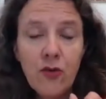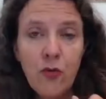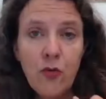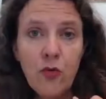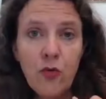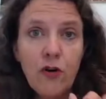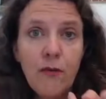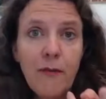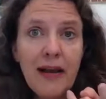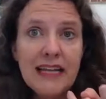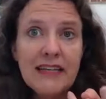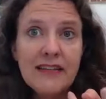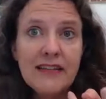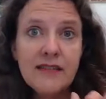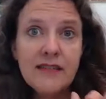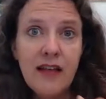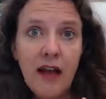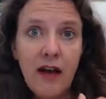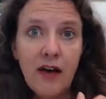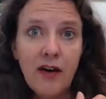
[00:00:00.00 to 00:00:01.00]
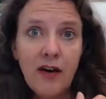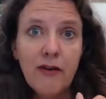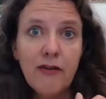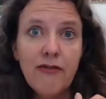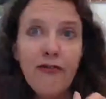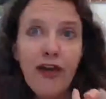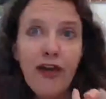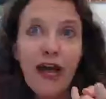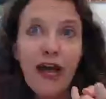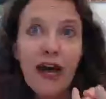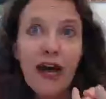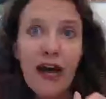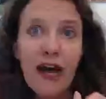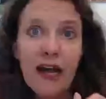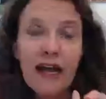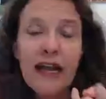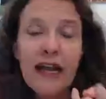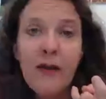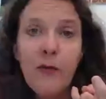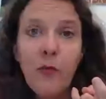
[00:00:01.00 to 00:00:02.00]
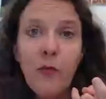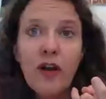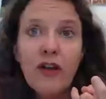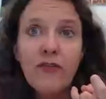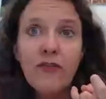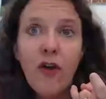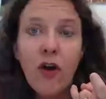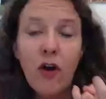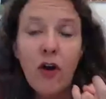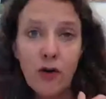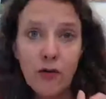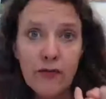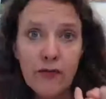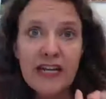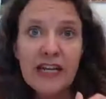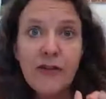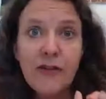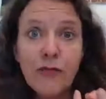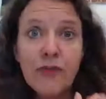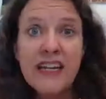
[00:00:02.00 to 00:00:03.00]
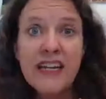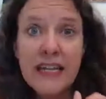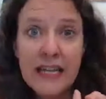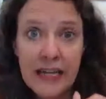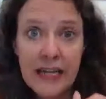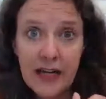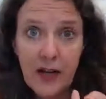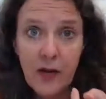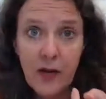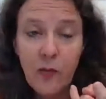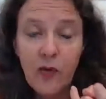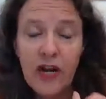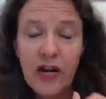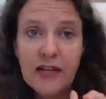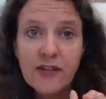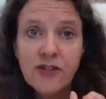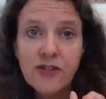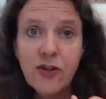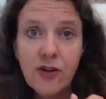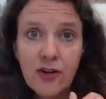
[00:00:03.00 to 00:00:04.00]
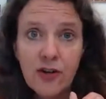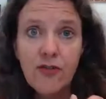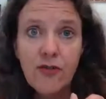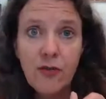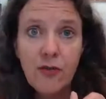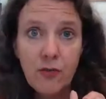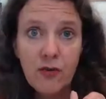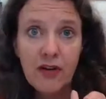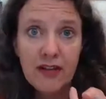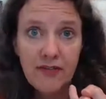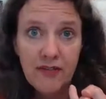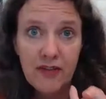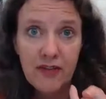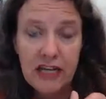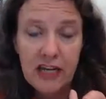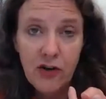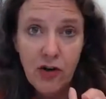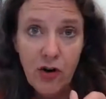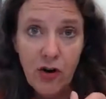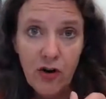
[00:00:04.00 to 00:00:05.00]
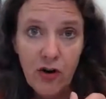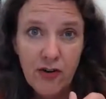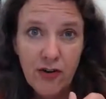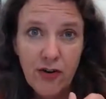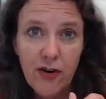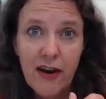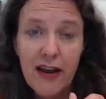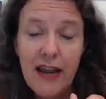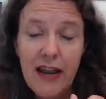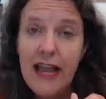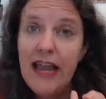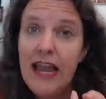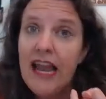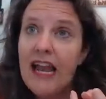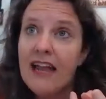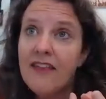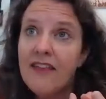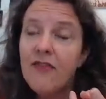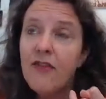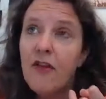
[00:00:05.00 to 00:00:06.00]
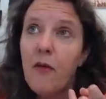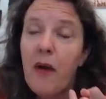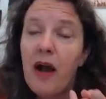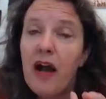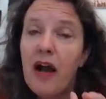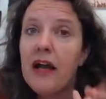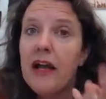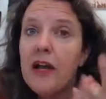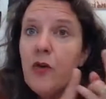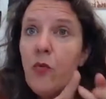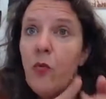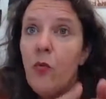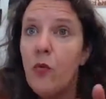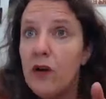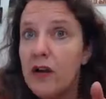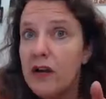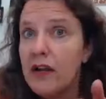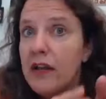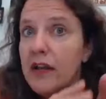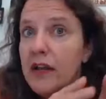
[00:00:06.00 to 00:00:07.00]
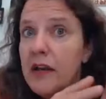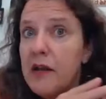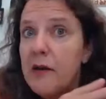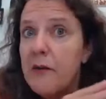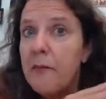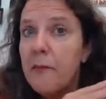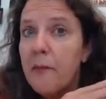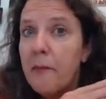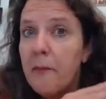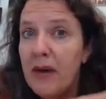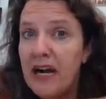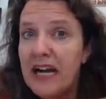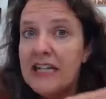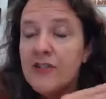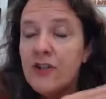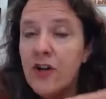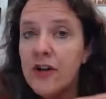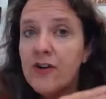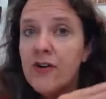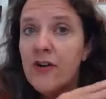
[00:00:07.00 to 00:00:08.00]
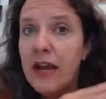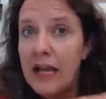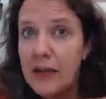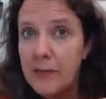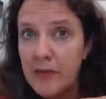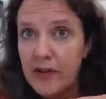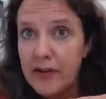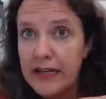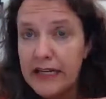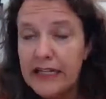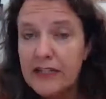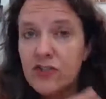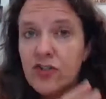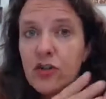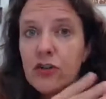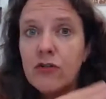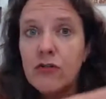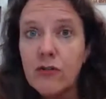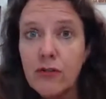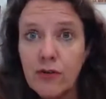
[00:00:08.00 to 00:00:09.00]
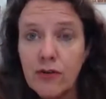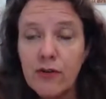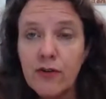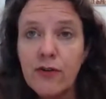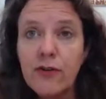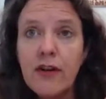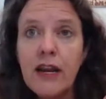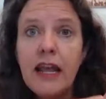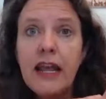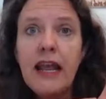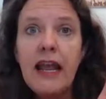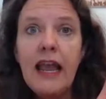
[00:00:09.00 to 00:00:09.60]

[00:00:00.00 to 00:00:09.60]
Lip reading: school myself, I was already reading when I started school as a kindergartner. And so I wanted my daughter Emily to learn